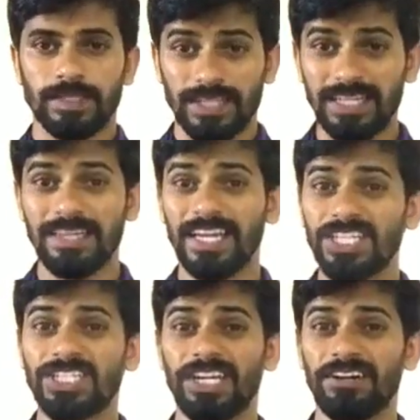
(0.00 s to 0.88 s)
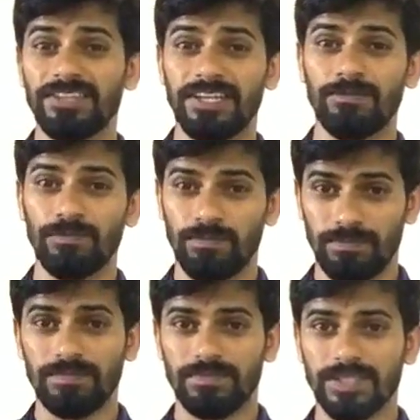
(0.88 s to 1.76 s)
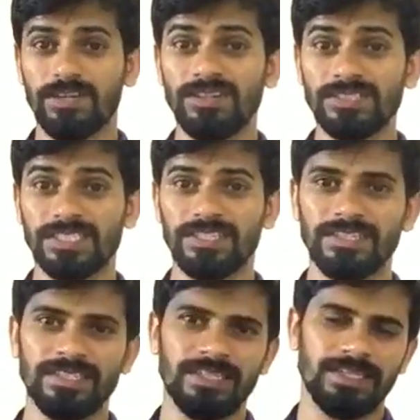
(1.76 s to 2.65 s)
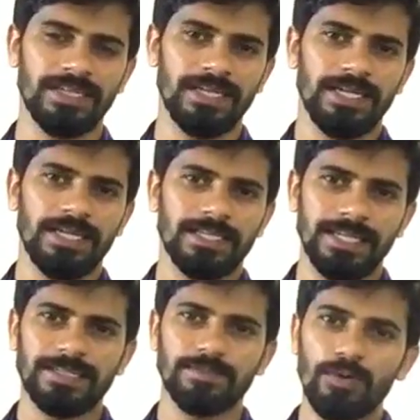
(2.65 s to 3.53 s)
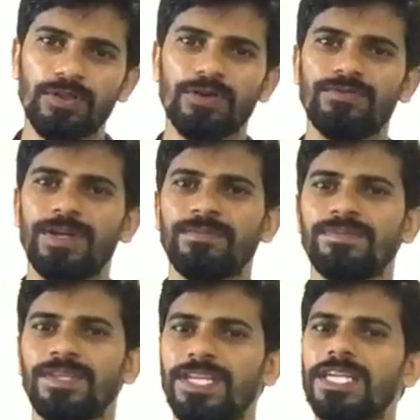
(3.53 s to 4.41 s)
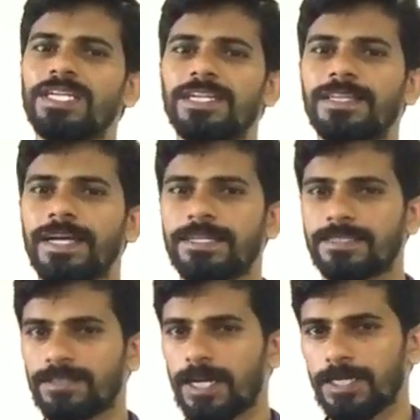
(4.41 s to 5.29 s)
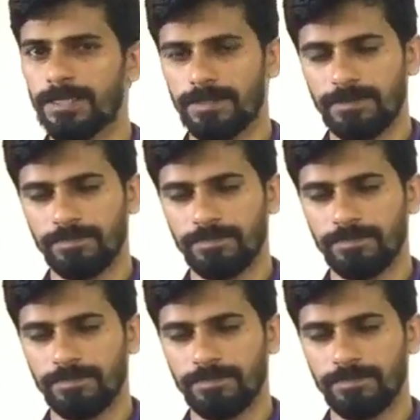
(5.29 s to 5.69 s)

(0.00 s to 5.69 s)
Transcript: And they share their concern that both of them needed that title.